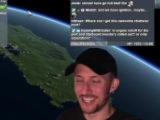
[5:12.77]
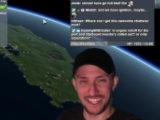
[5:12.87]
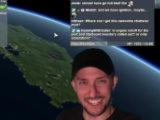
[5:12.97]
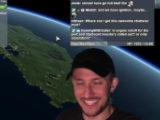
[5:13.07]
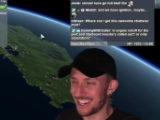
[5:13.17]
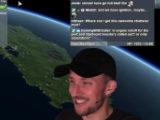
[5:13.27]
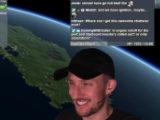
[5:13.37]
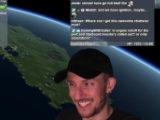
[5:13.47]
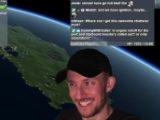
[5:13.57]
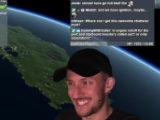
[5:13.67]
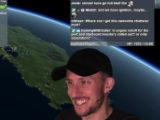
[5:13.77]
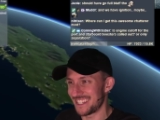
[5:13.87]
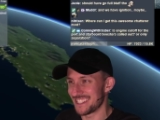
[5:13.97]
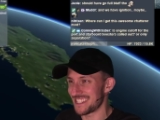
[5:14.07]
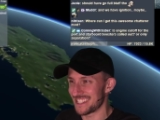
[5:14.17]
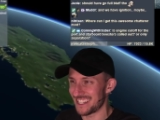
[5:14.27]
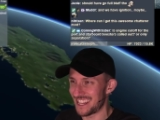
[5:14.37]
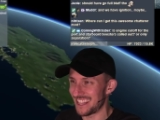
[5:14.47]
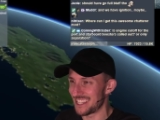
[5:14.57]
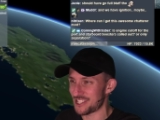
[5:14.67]
I think the RL-10C is a
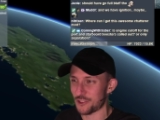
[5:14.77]
lot less